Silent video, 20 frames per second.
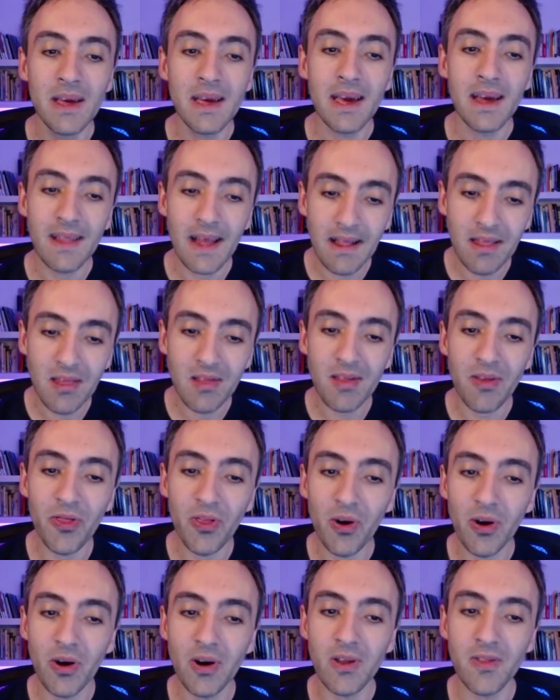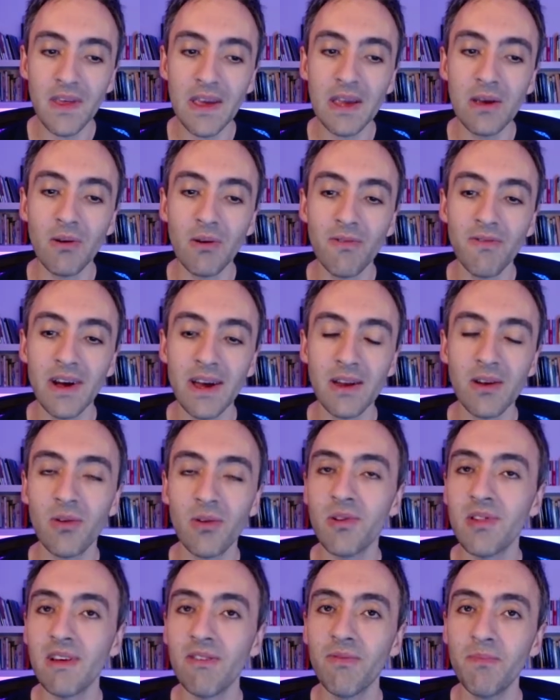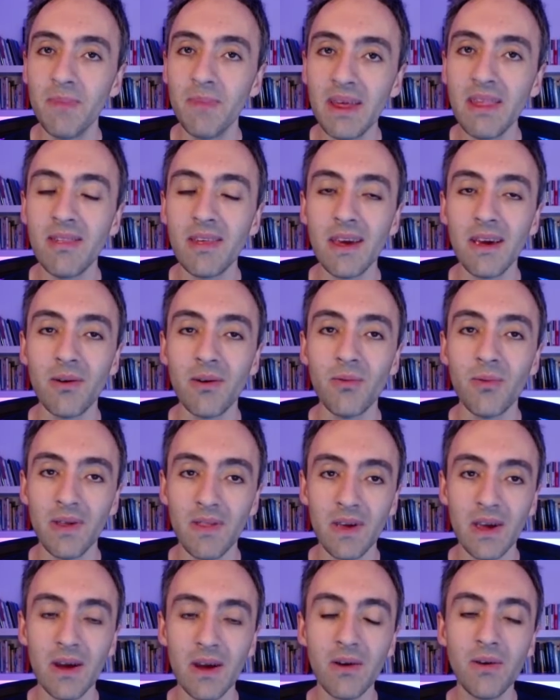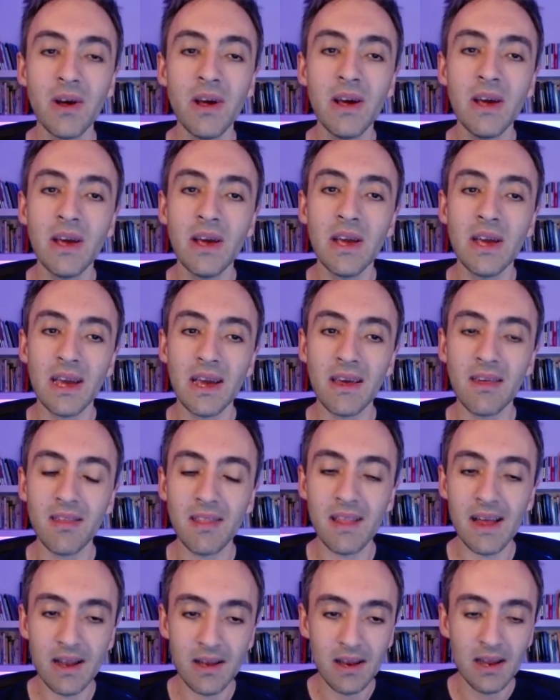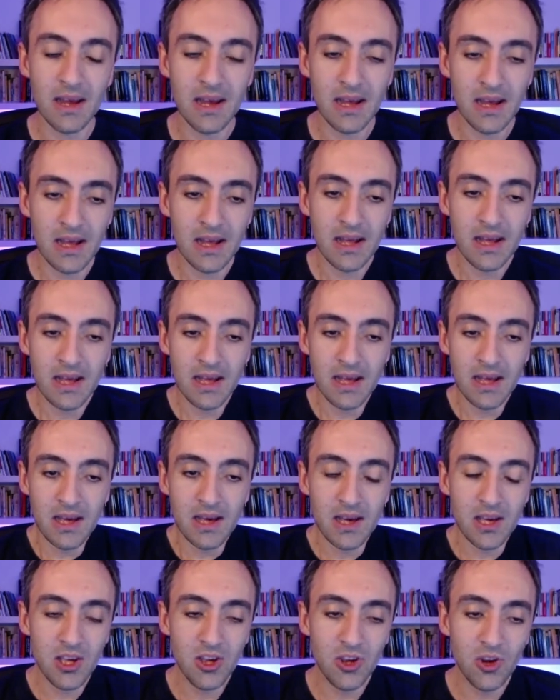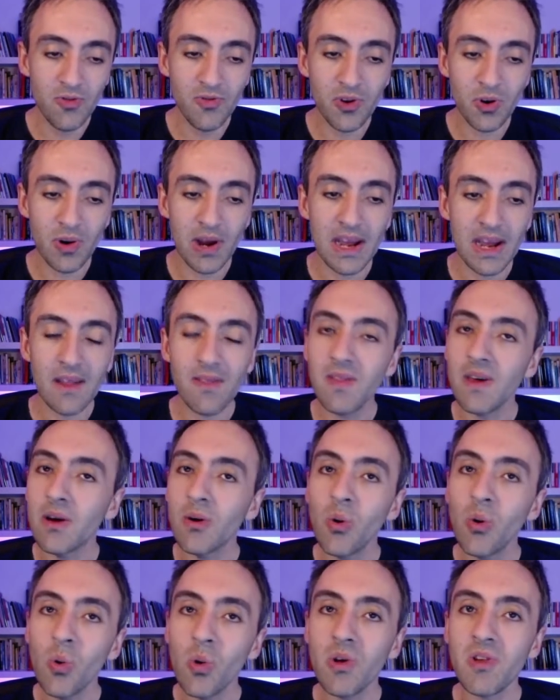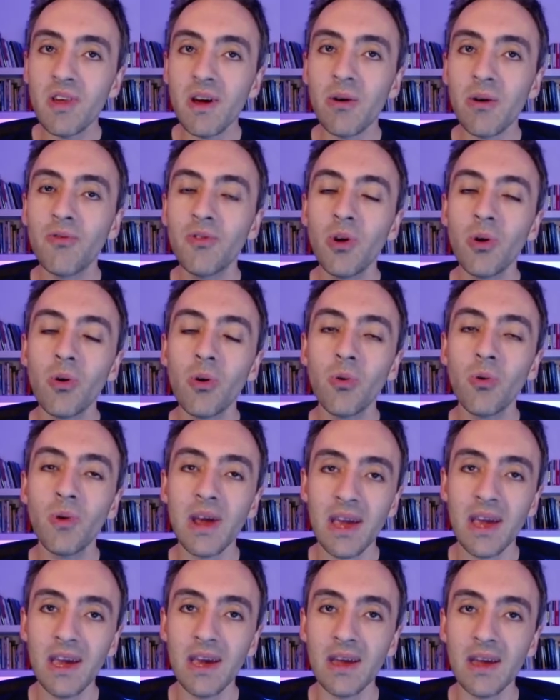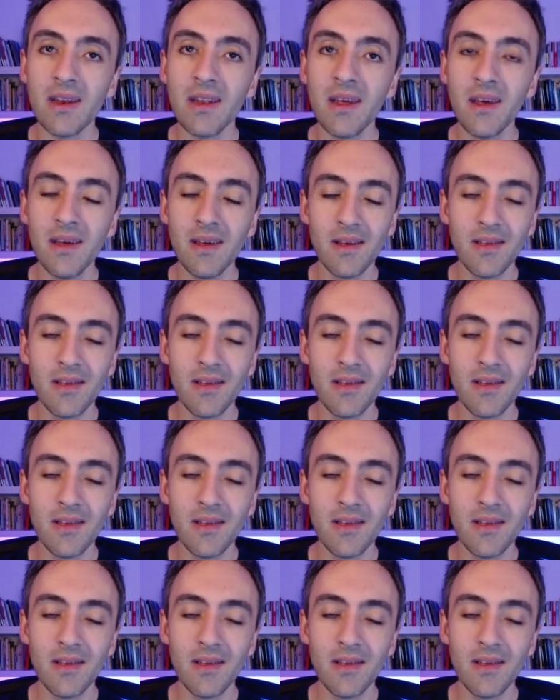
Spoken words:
And that's the third thing you'll find yourself missing with here, is that you've created the course out of your own head.